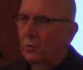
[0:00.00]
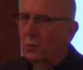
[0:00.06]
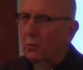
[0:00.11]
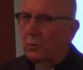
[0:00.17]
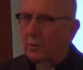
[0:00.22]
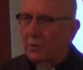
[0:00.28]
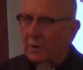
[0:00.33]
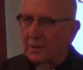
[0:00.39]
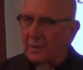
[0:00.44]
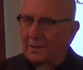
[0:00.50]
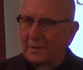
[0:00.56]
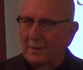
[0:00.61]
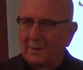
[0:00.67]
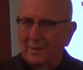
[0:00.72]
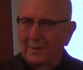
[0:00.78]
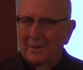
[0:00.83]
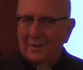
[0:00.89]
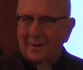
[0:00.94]
toward
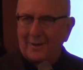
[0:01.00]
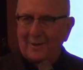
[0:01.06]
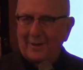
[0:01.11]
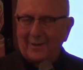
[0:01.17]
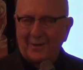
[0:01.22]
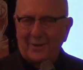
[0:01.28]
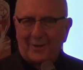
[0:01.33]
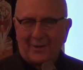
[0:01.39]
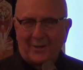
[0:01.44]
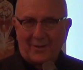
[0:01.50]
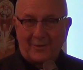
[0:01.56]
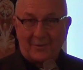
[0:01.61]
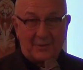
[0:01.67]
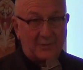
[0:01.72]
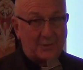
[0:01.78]
the